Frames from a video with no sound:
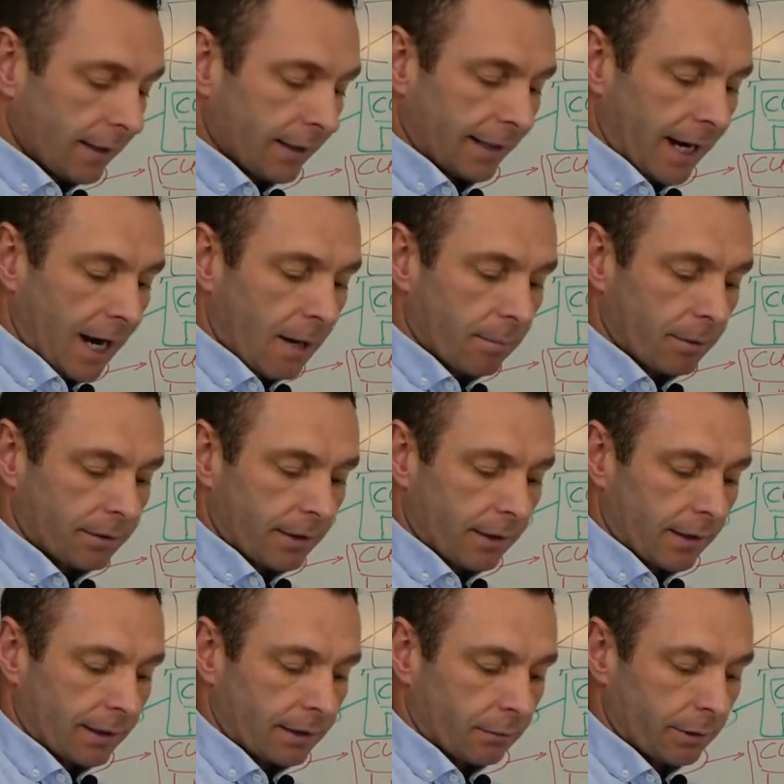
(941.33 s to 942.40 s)
carpals
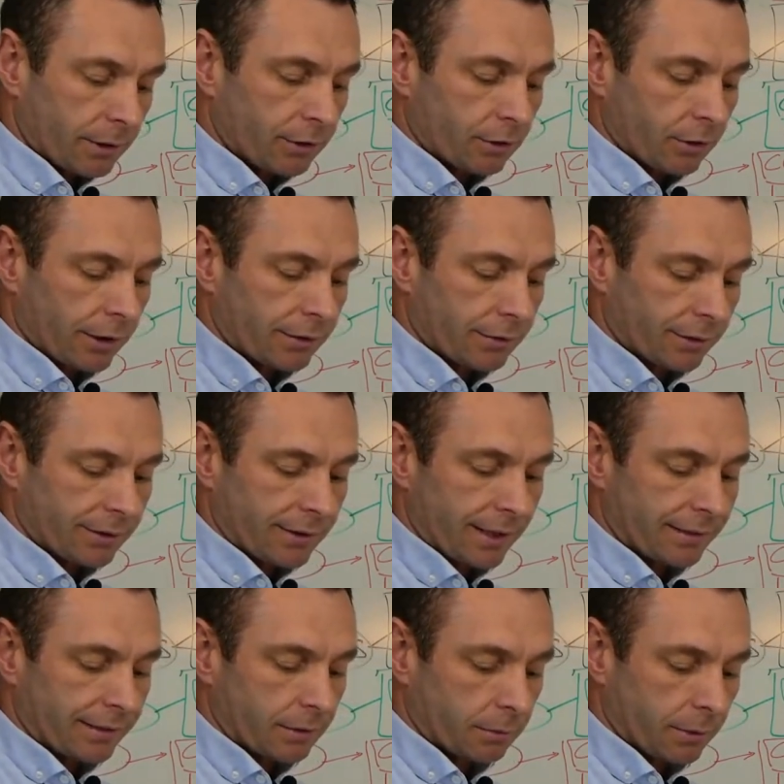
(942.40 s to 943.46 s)
here at the wrist joint, so
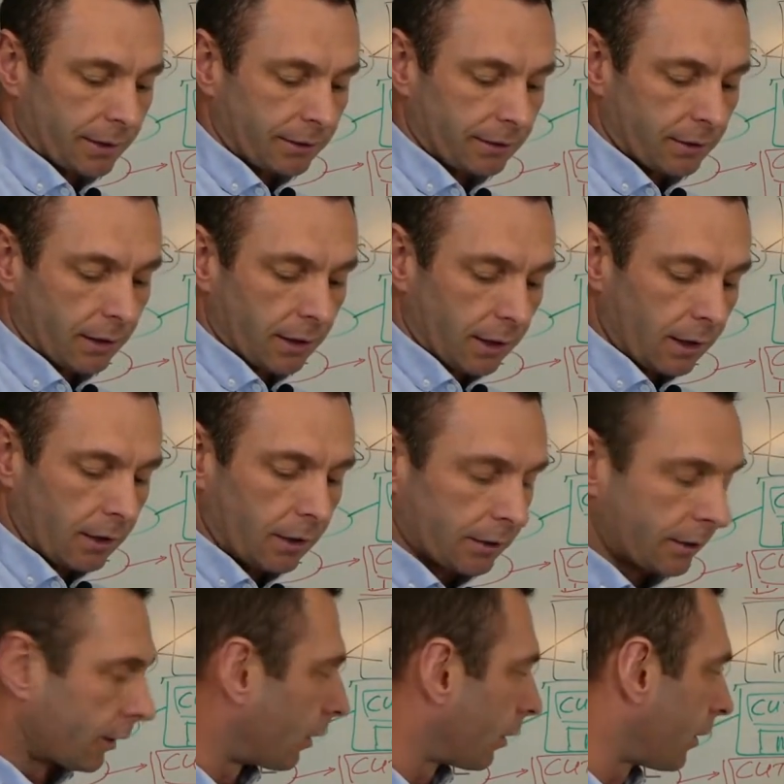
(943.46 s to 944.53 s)
extends the wrist along
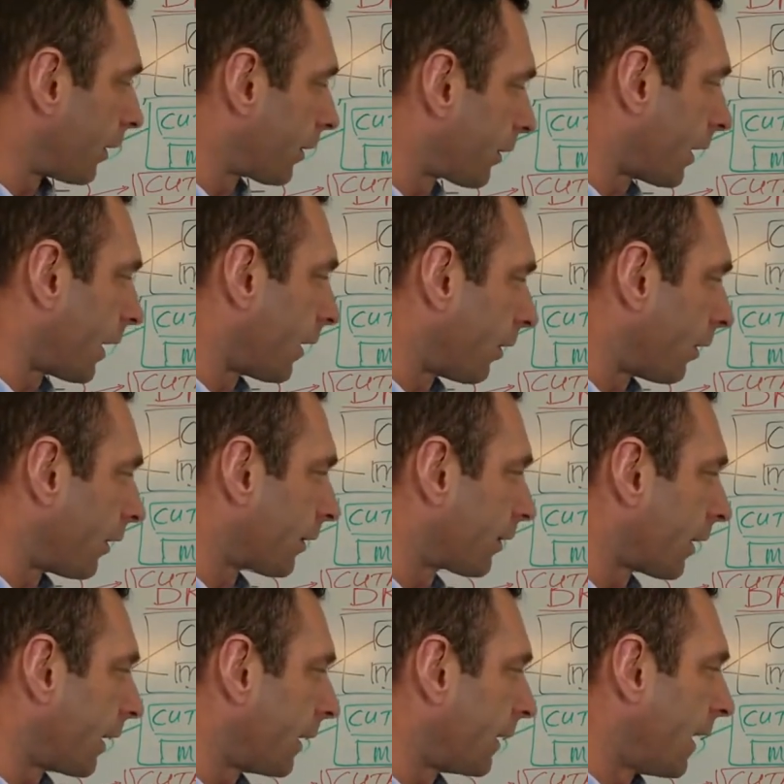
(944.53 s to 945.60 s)
the ulnar
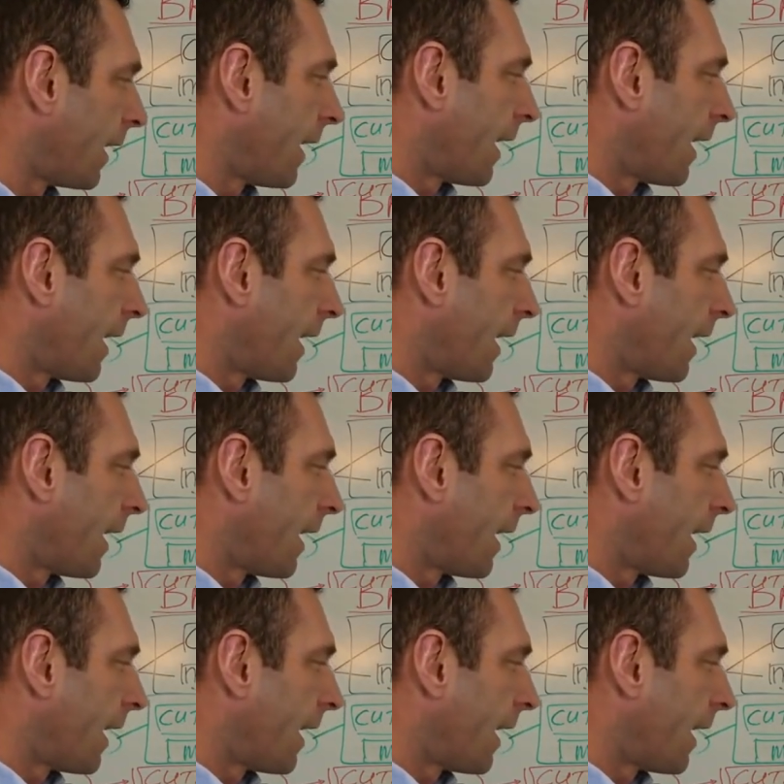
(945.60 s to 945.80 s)
side.